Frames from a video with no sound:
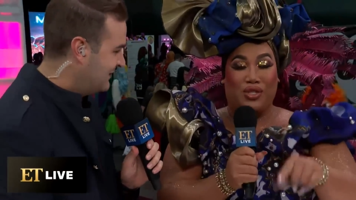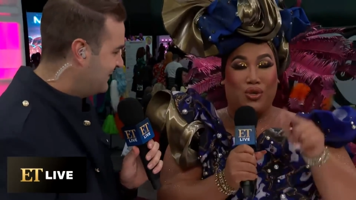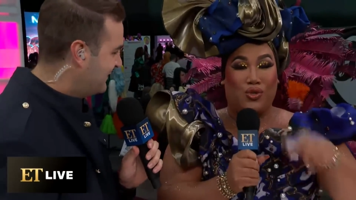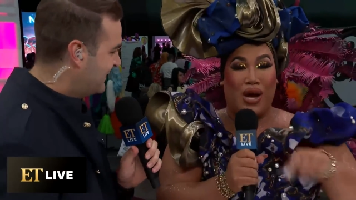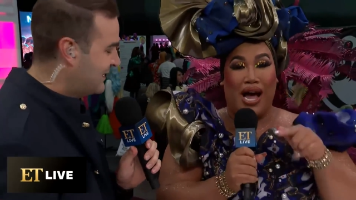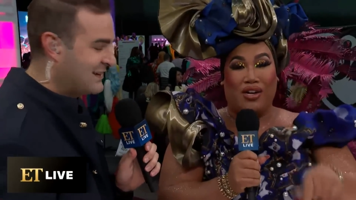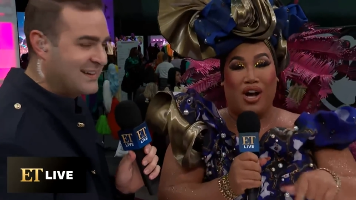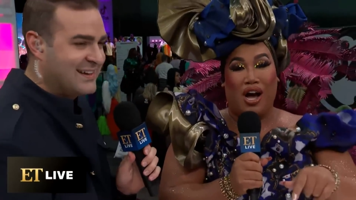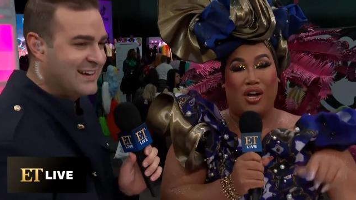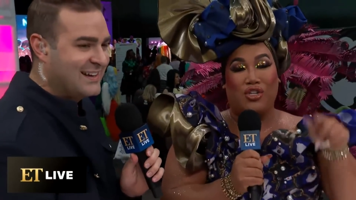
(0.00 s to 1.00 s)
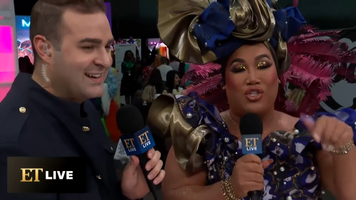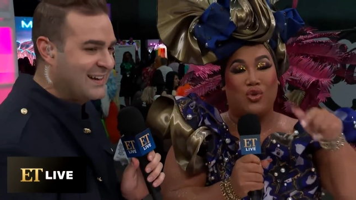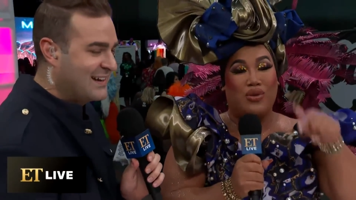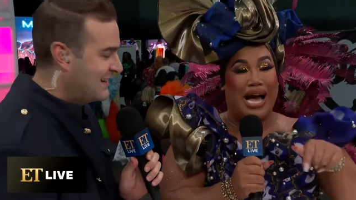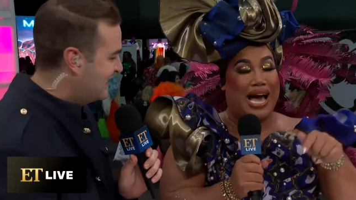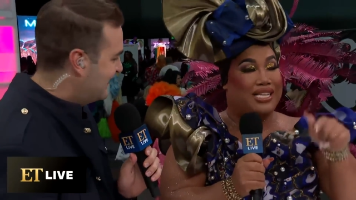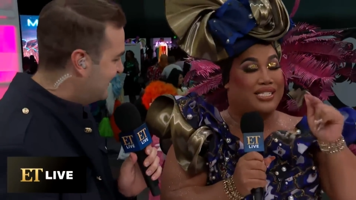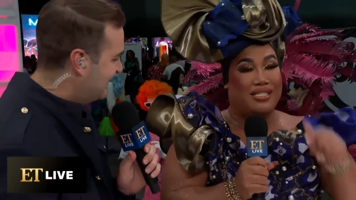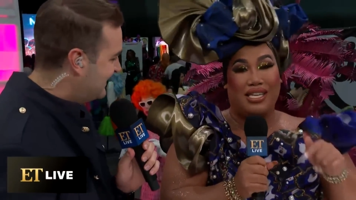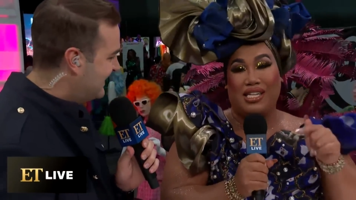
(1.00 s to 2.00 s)
Speaker 1: to DragCon, you guys
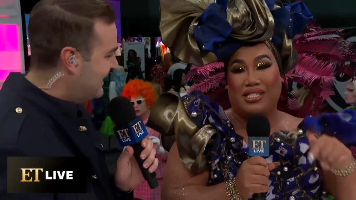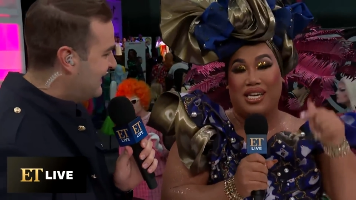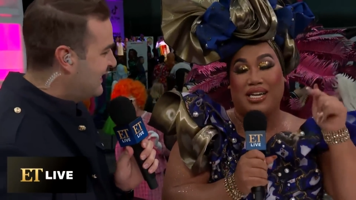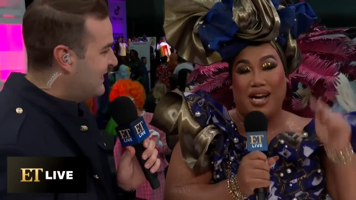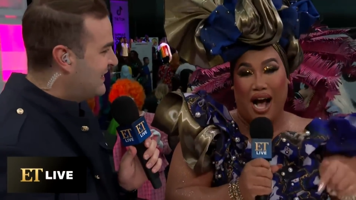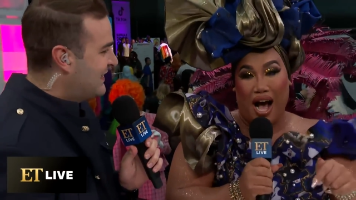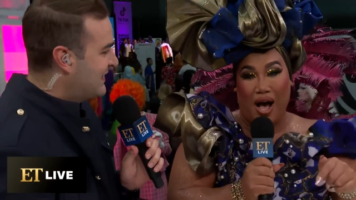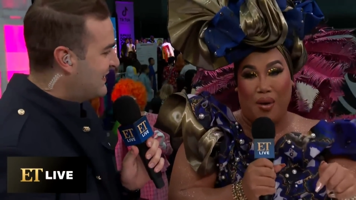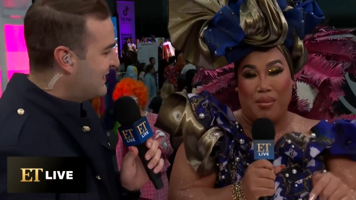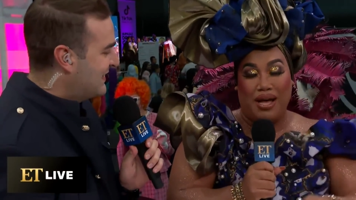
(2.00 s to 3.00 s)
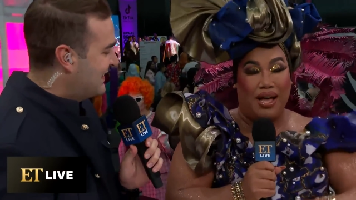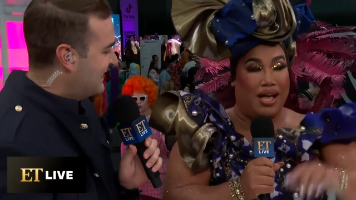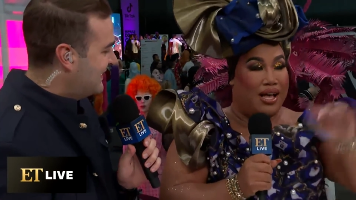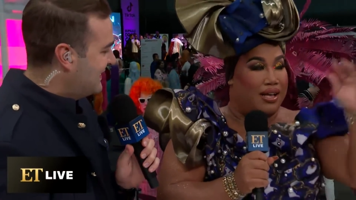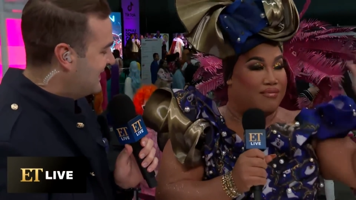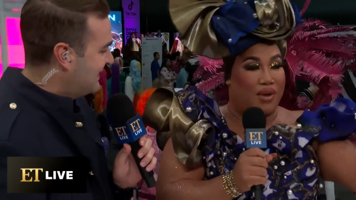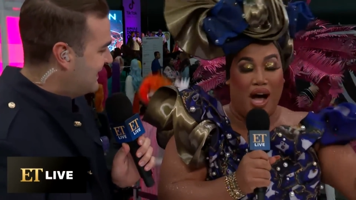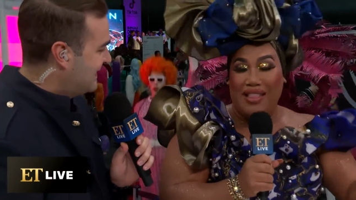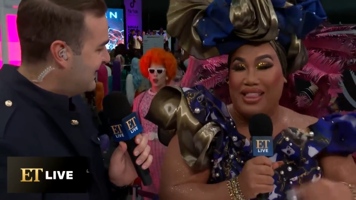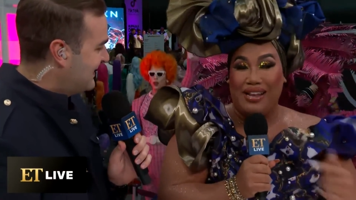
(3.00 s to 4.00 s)
need to come
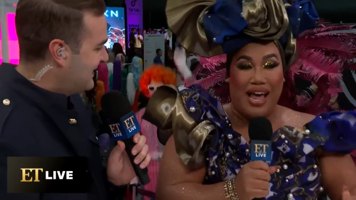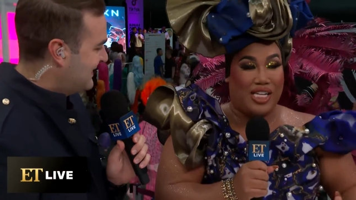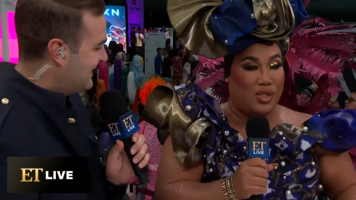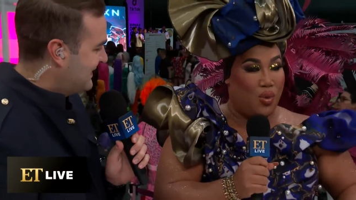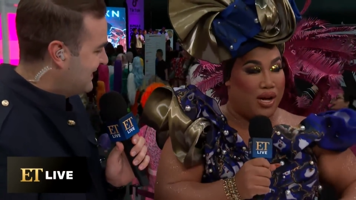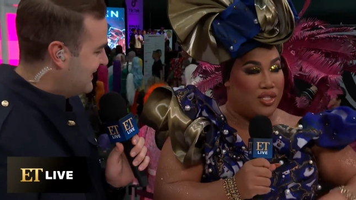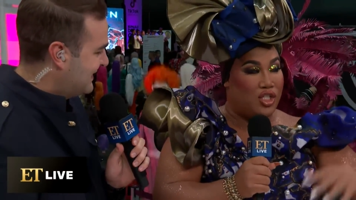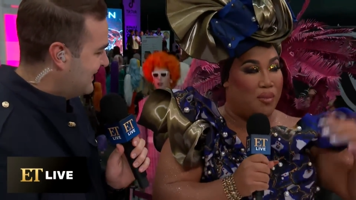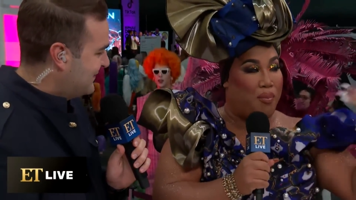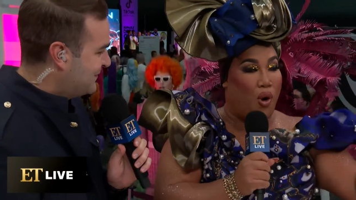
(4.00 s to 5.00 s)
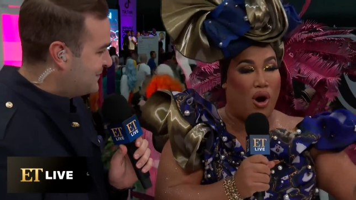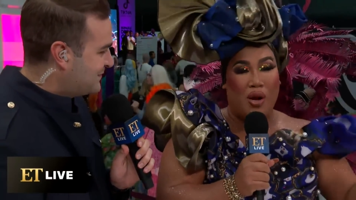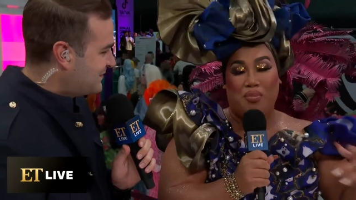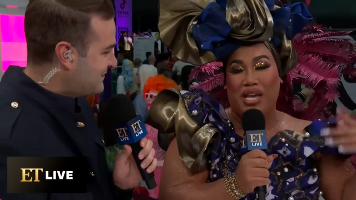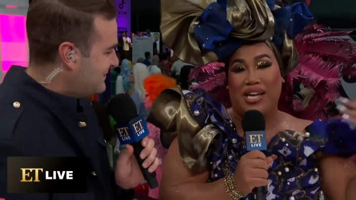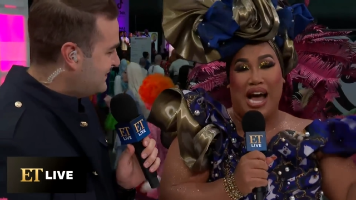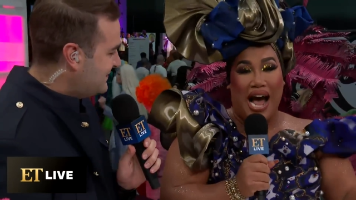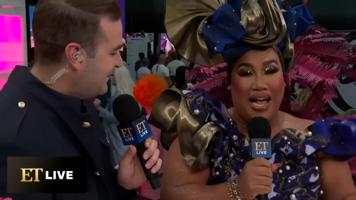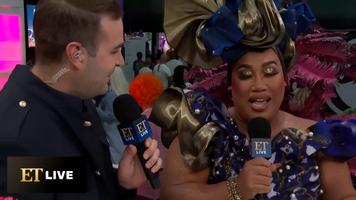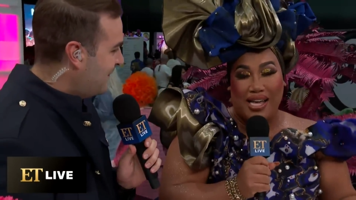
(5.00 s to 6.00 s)
at the next one. Support, be an
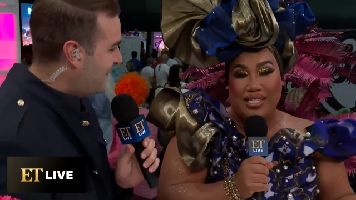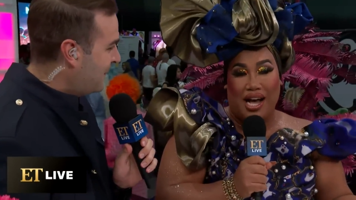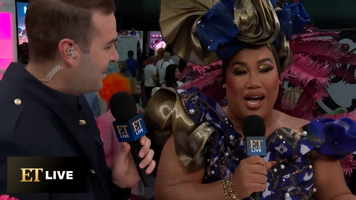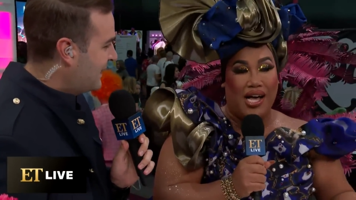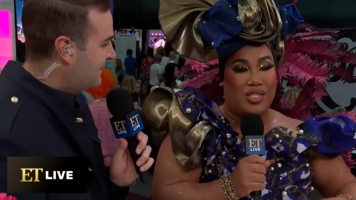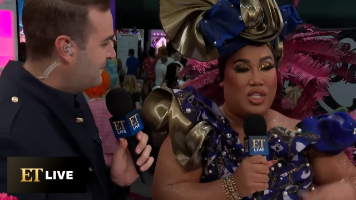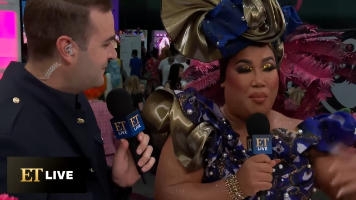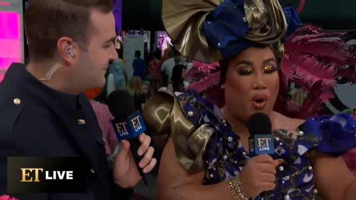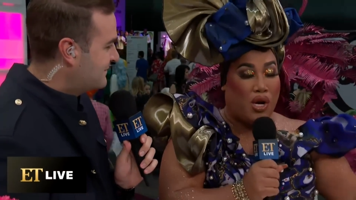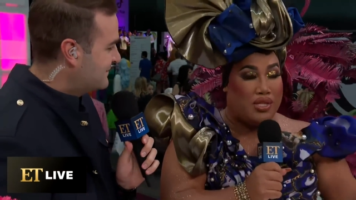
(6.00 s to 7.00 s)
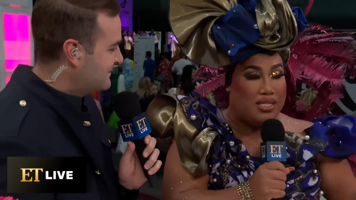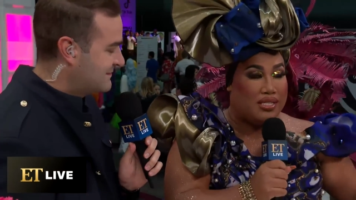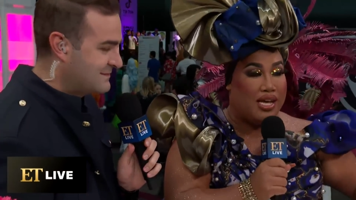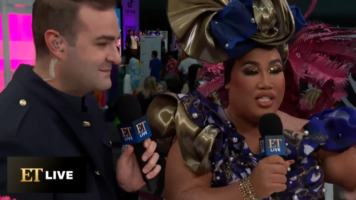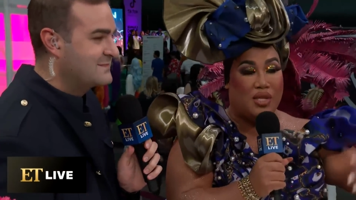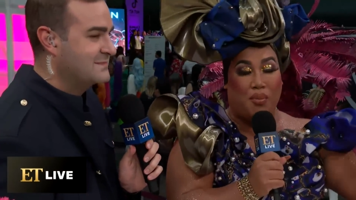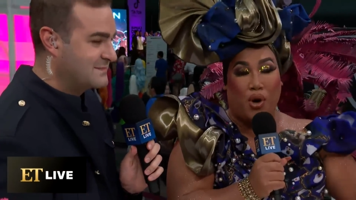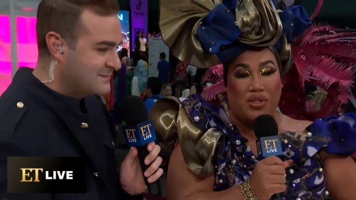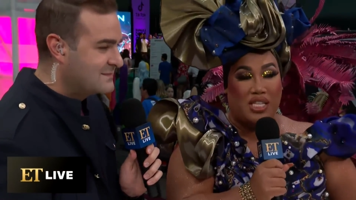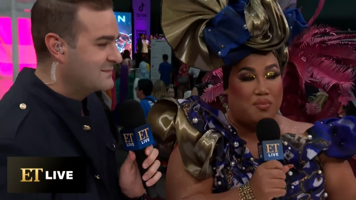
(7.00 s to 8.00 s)
ally to us, support these kids,
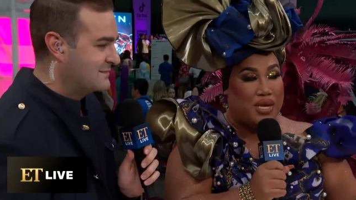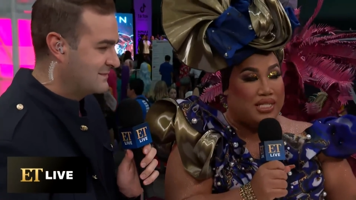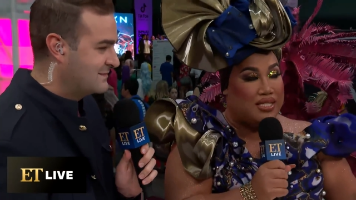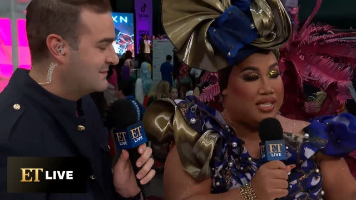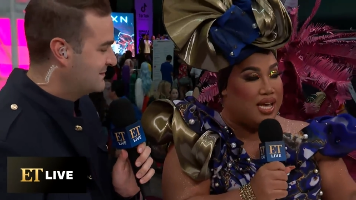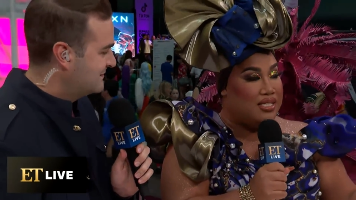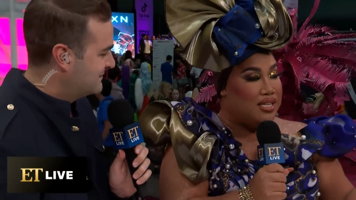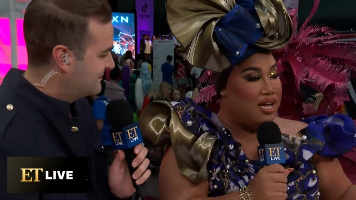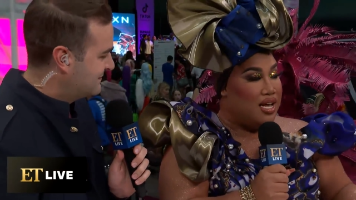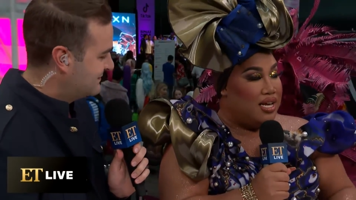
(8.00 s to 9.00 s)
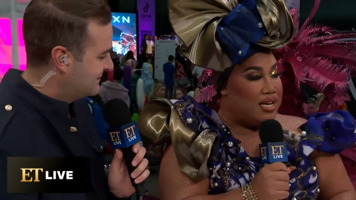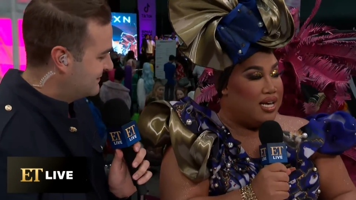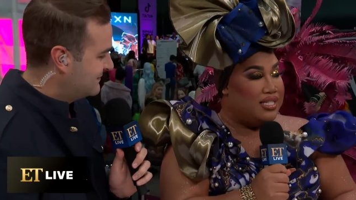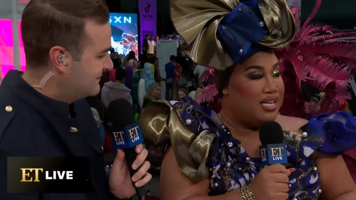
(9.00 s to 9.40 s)
support these businesses, because